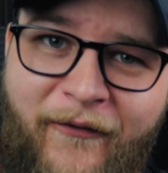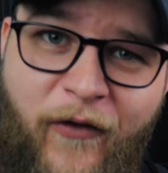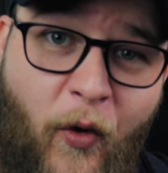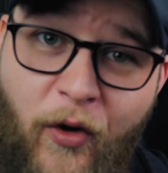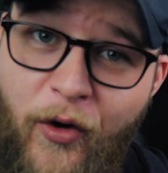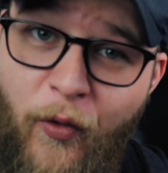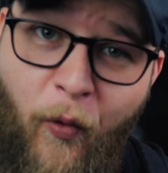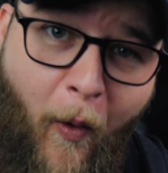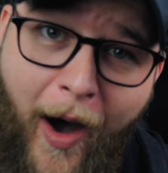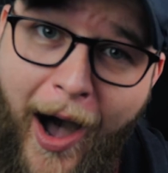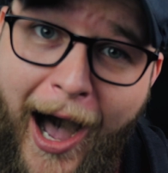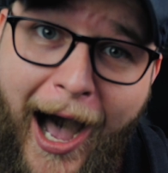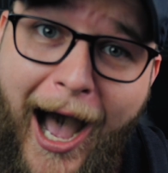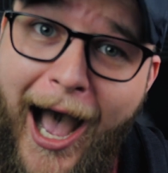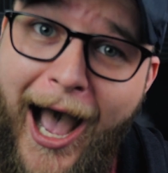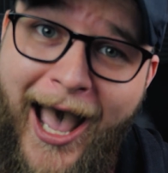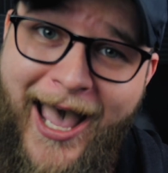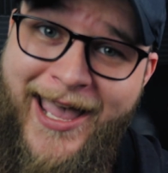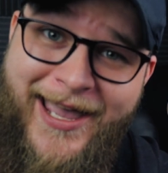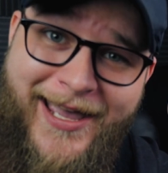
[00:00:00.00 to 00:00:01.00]
For
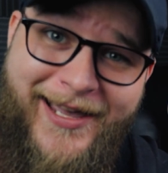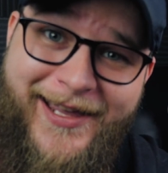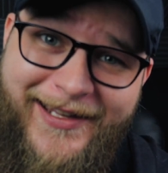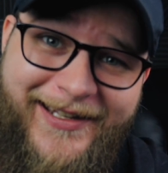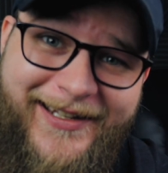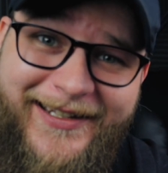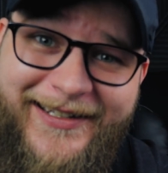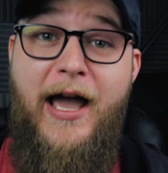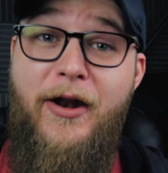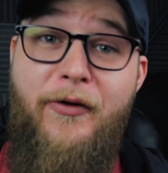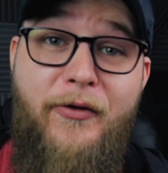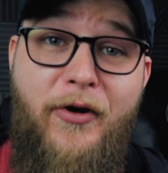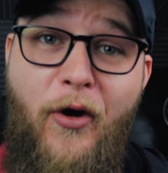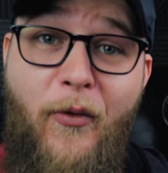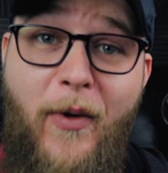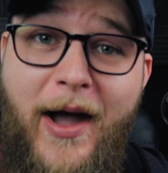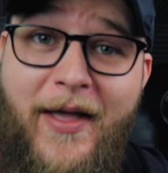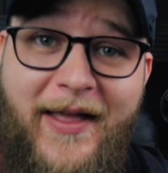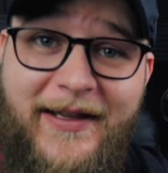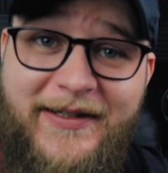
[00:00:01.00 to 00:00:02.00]
why? I don't
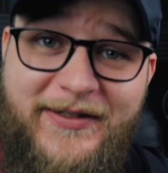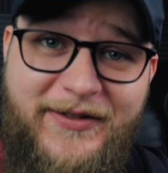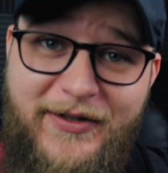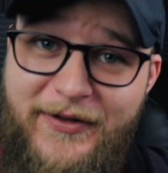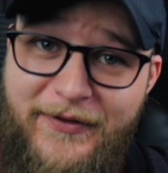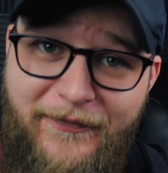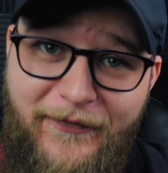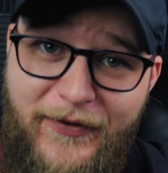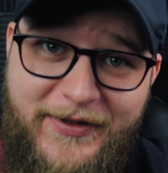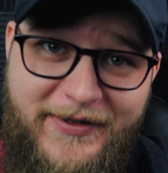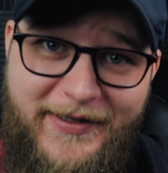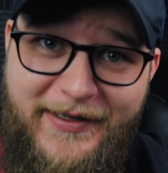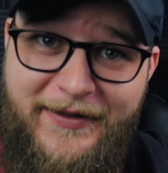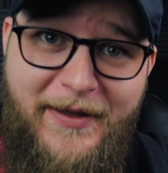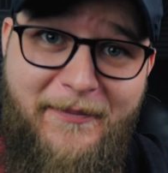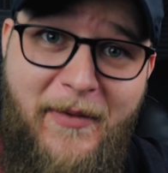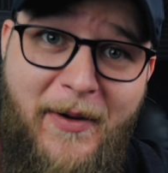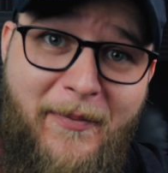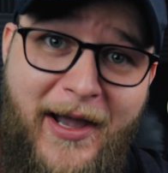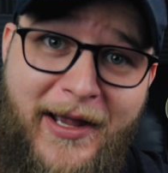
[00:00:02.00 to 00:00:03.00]
know why that's the first thing
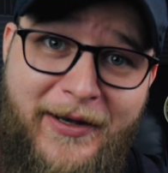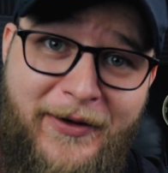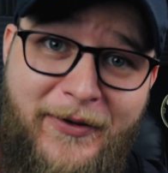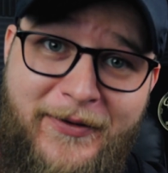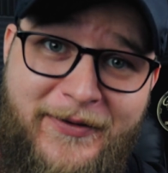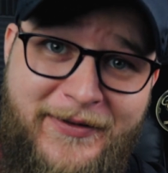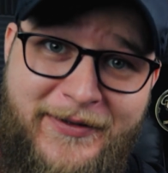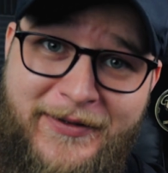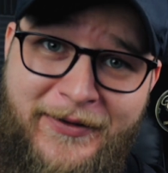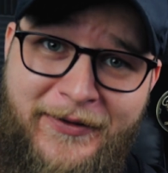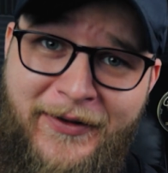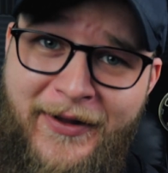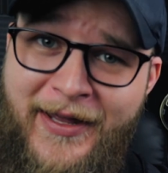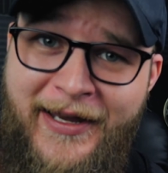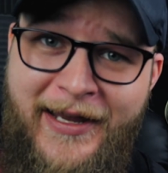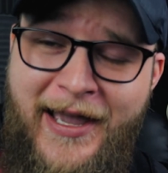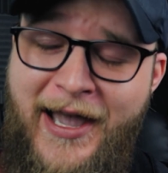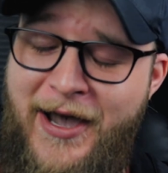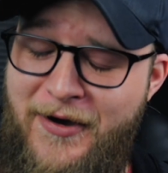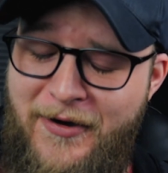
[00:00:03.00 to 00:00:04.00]
that my mind goes to,
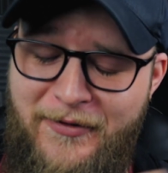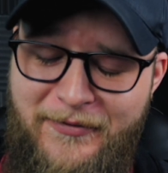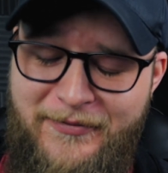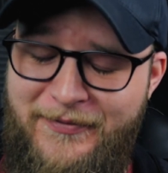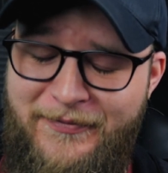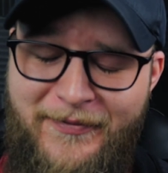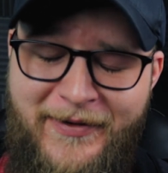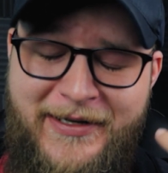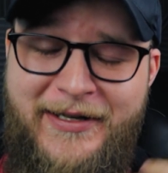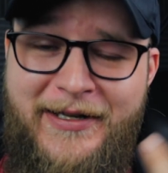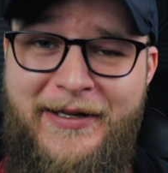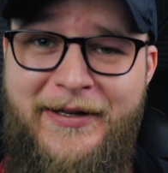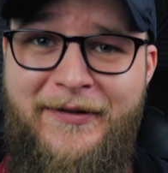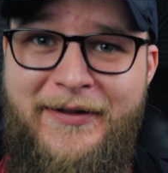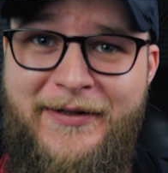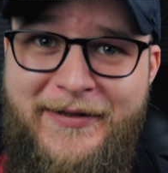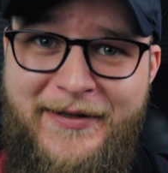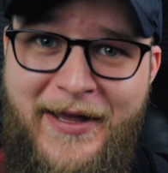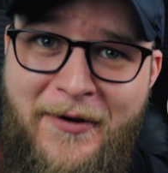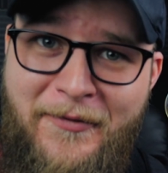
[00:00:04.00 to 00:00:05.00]
like how
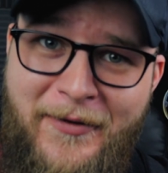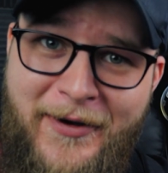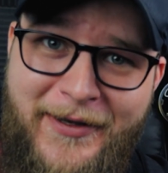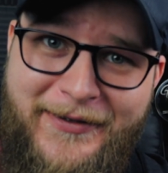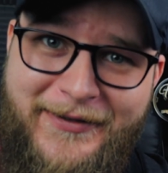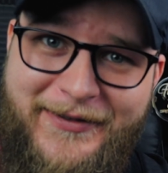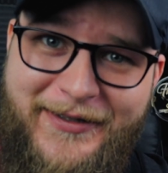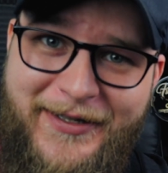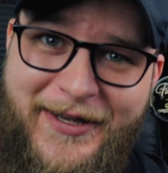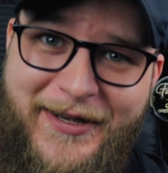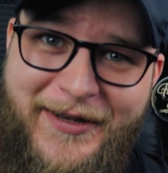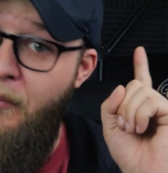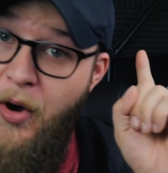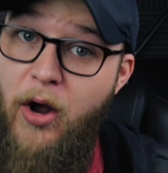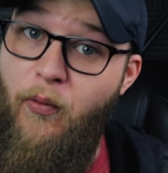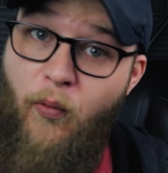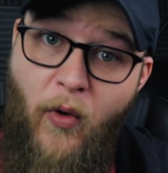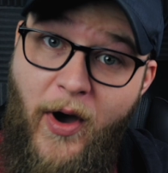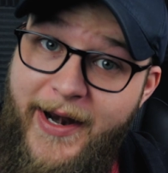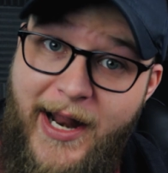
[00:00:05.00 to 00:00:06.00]
ridiculous that was.
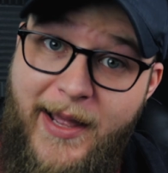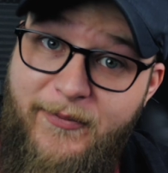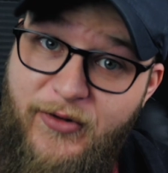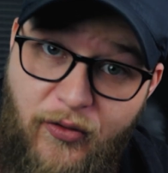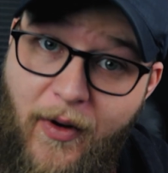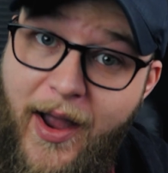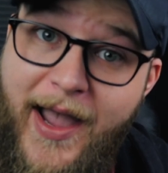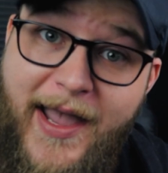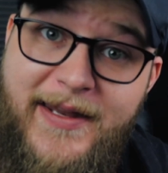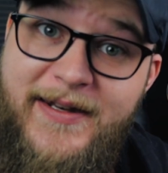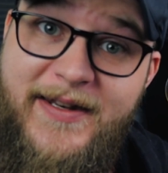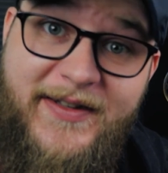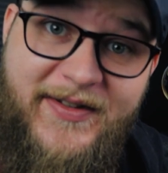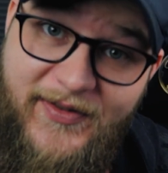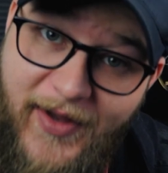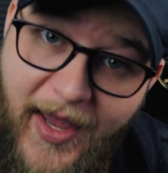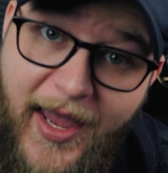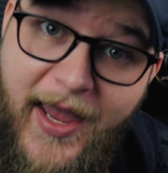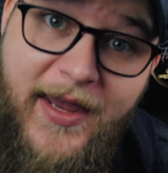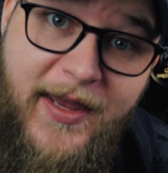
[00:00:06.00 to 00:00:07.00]
But what I'm trying to
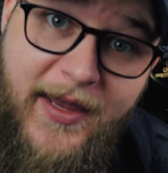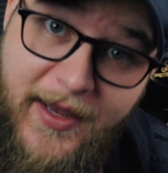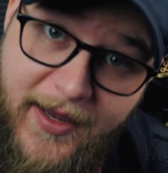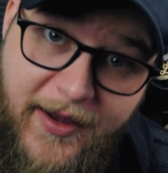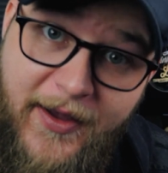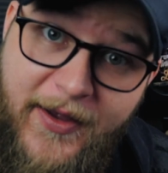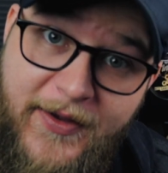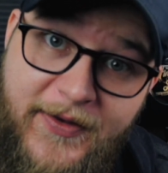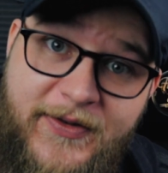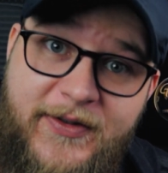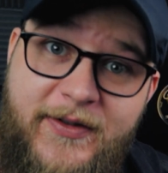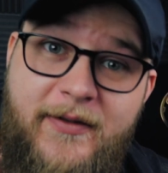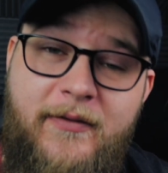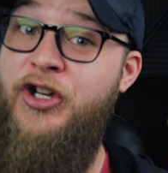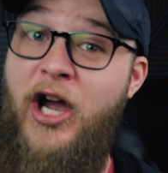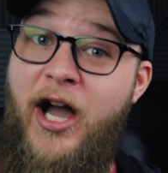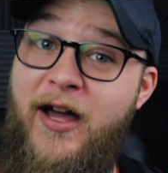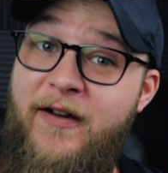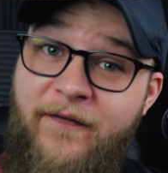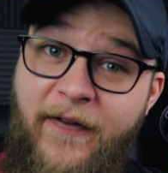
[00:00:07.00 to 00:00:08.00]
say is,
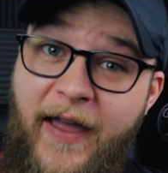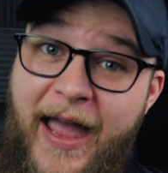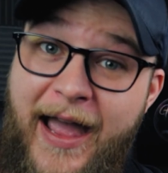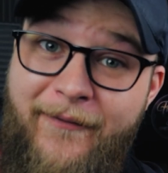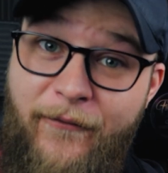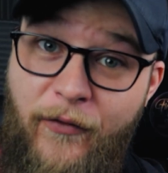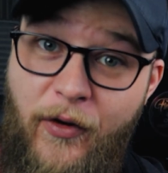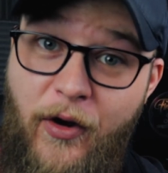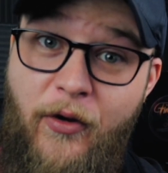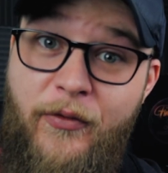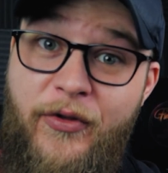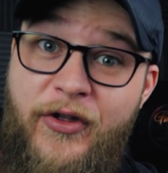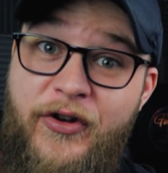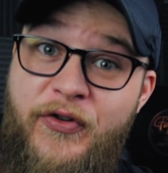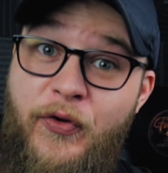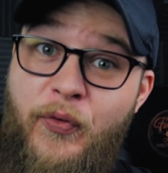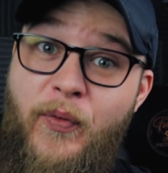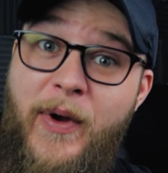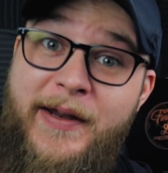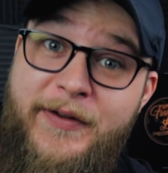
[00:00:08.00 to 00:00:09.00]
Jon Favreau, the
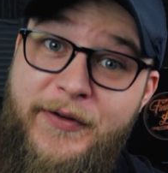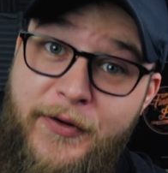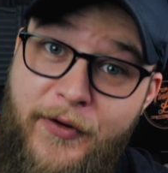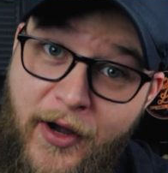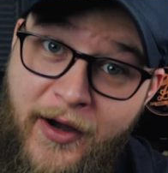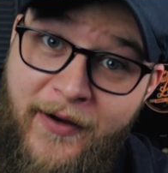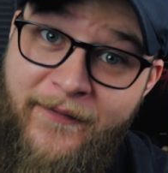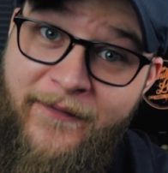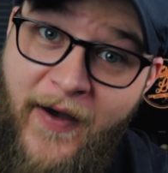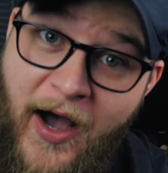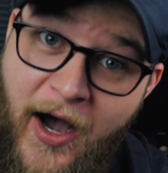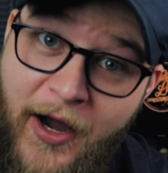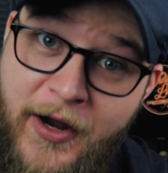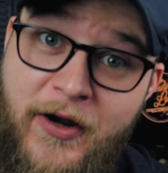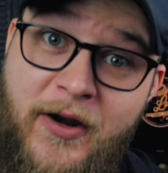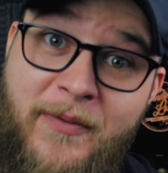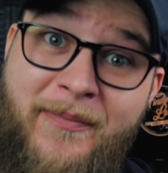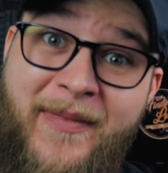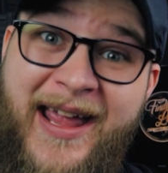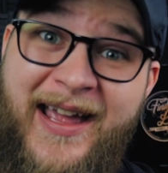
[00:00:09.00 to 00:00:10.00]
director of
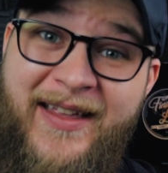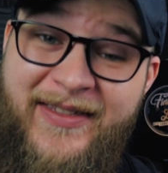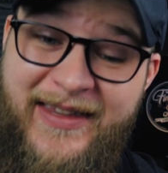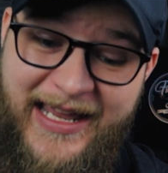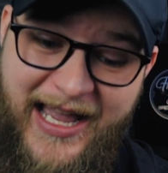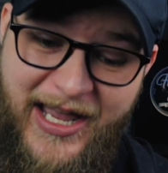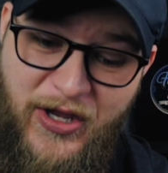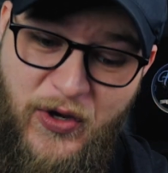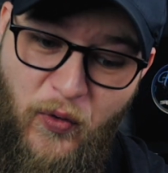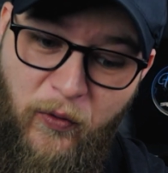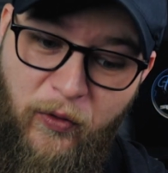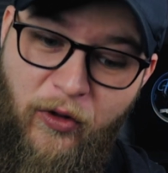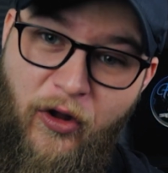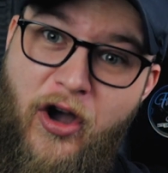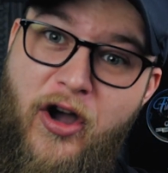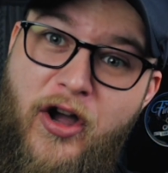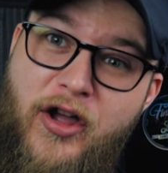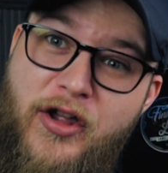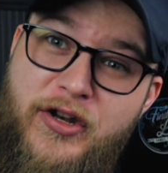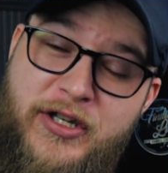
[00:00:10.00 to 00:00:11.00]
Iron Man, the guy who
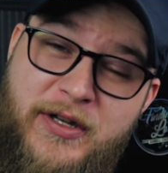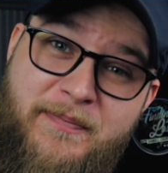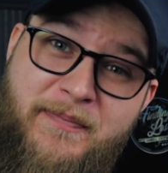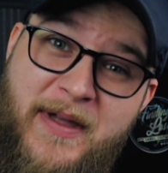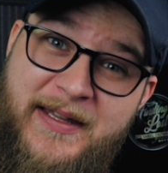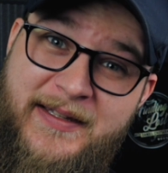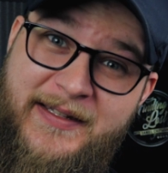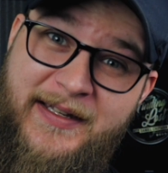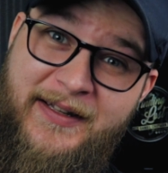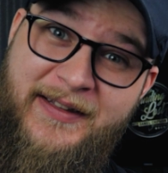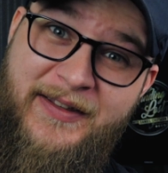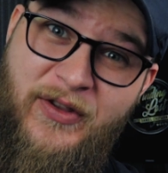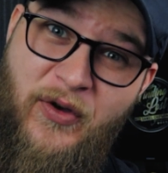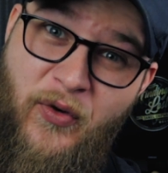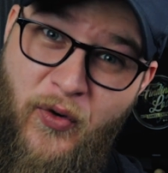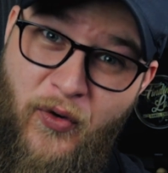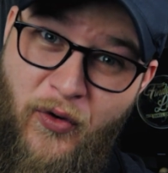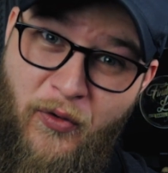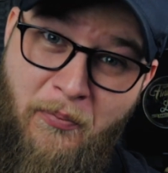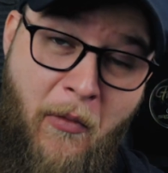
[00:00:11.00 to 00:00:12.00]
launched basically the
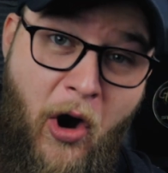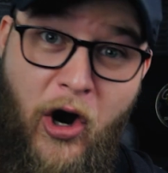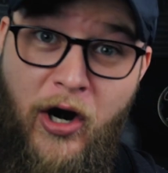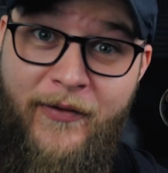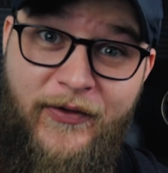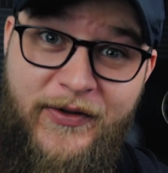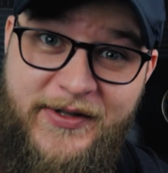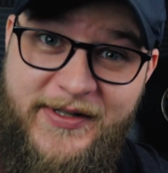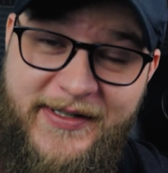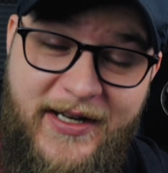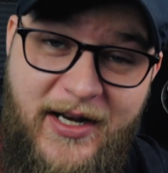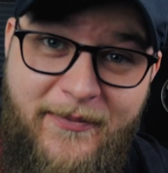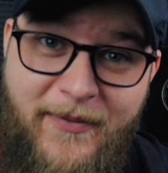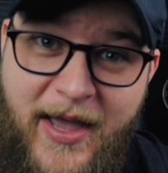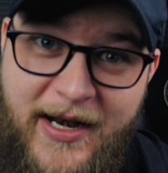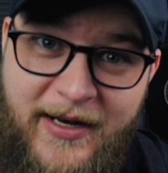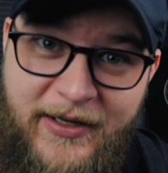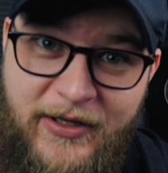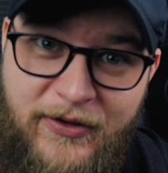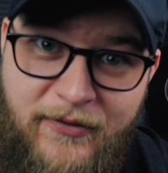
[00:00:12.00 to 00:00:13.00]
whole Marvel
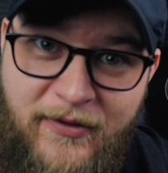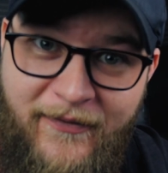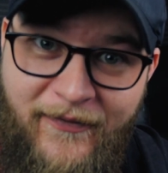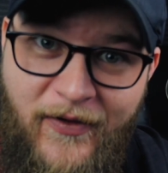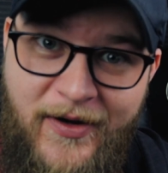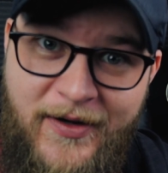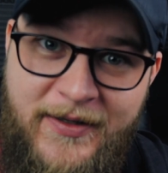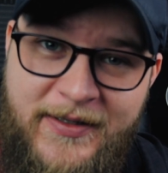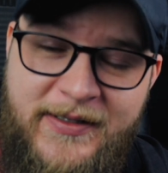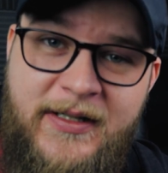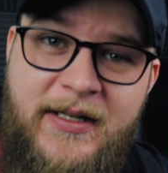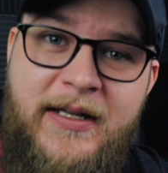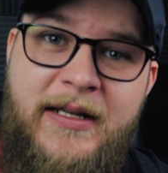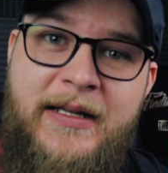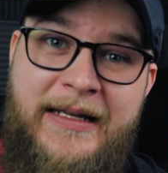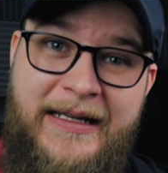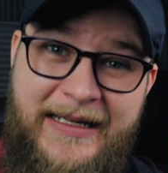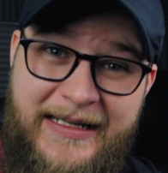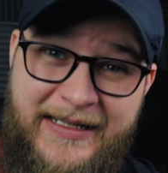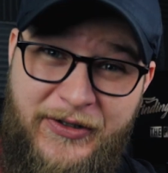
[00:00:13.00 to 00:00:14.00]
Cinematic Universe,
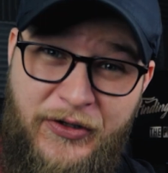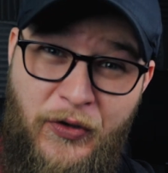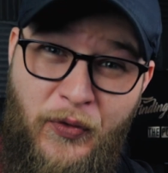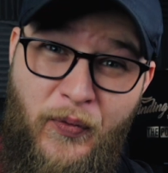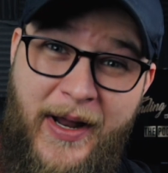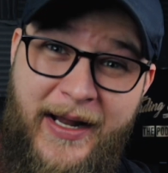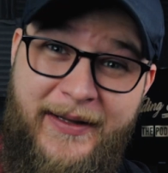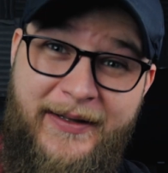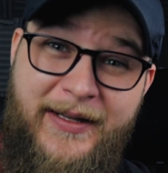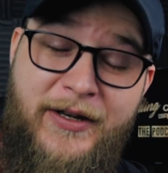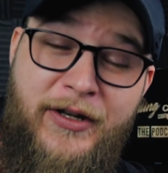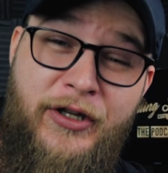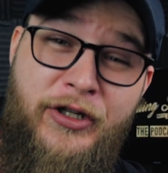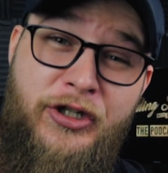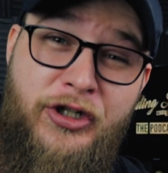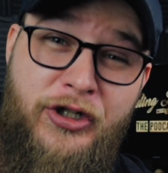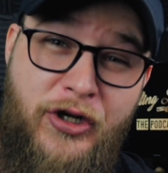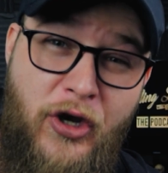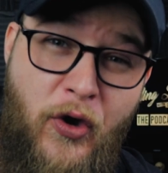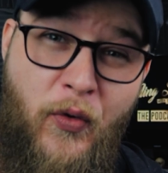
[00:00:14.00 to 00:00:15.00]
is directing a
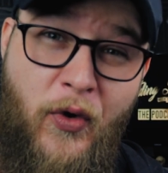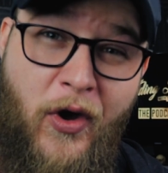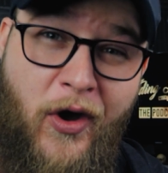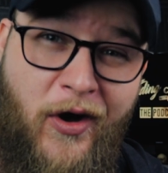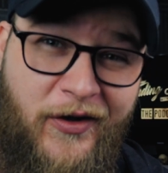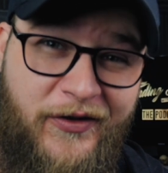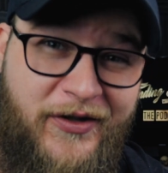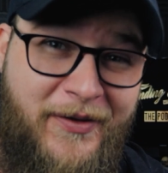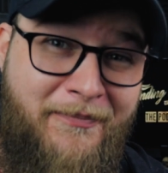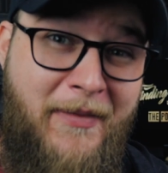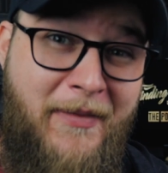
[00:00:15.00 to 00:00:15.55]
show called The